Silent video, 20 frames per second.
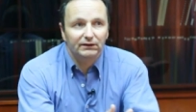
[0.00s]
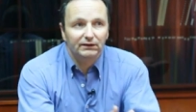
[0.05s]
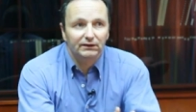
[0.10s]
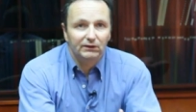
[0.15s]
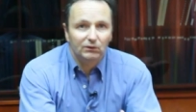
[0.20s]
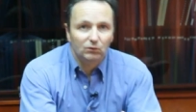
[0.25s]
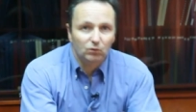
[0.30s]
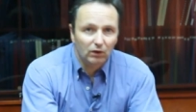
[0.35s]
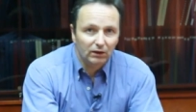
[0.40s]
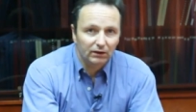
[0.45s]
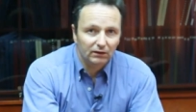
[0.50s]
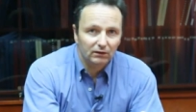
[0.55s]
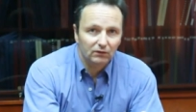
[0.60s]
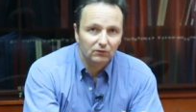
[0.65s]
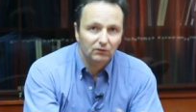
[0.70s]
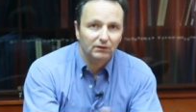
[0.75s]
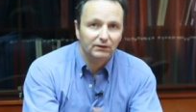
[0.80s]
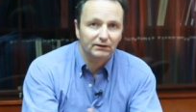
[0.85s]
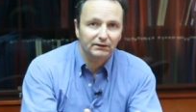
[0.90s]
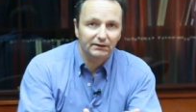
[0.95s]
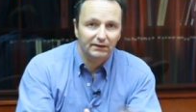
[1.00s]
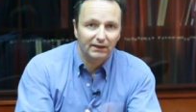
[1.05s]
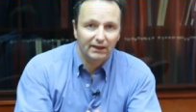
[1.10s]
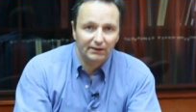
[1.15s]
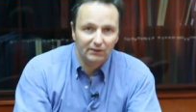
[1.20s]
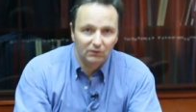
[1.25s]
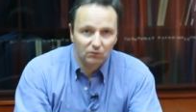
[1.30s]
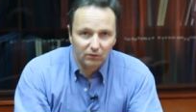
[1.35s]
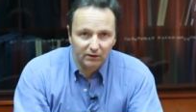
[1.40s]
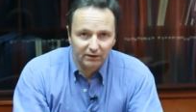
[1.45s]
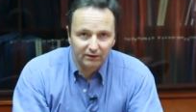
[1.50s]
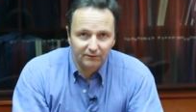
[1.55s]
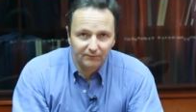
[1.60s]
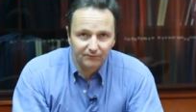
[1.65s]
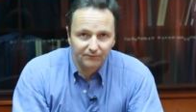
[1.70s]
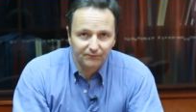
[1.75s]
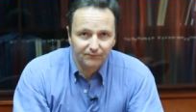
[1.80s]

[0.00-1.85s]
in the one or in the other way.